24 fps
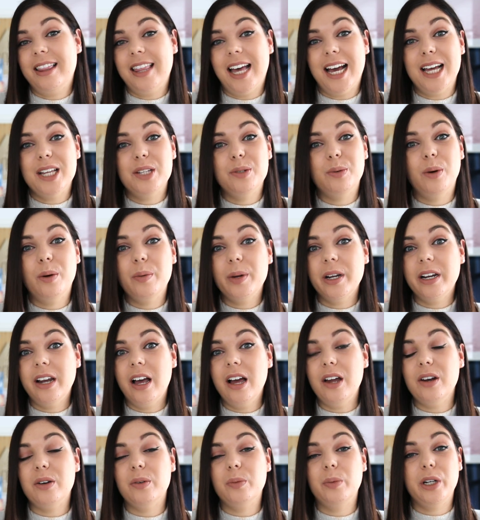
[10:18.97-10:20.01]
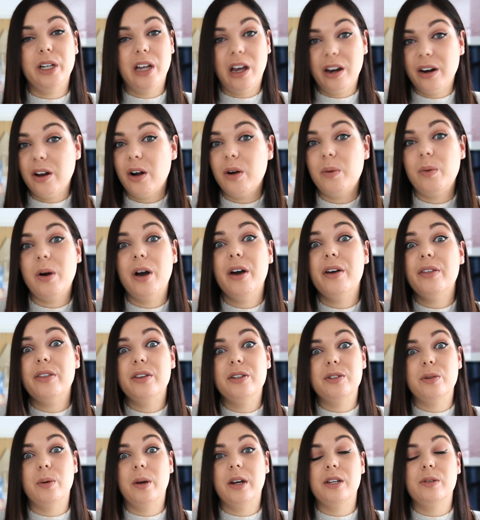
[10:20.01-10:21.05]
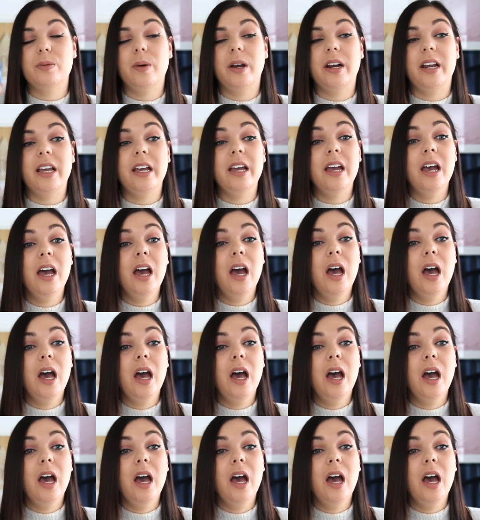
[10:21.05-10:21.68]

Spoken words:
That is what we learned. We learned our worth in 2020.